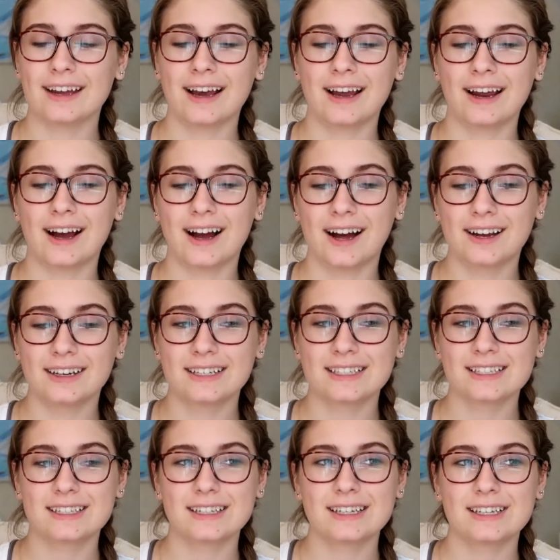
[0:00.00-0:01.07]
I
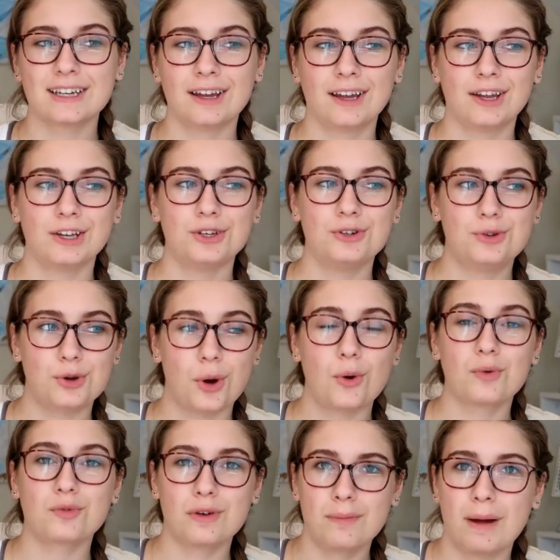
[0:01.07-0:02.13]
honestly
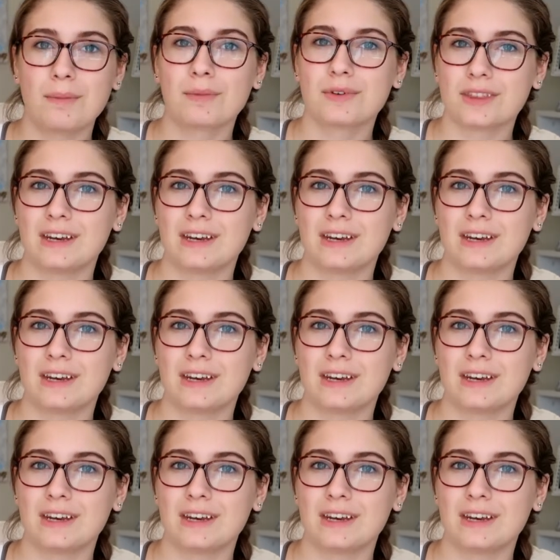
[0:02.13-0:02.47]
don't remember